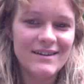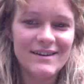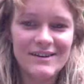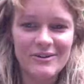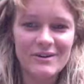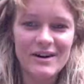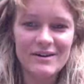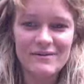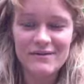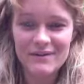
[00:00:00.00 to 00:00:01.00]
you know, kind
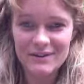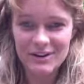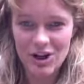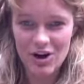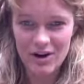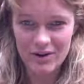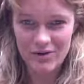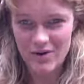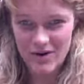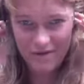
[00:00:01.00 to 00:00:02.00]
of long,
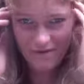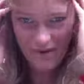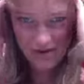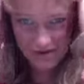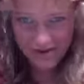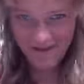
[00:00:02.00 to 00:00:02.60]
grown out, feathery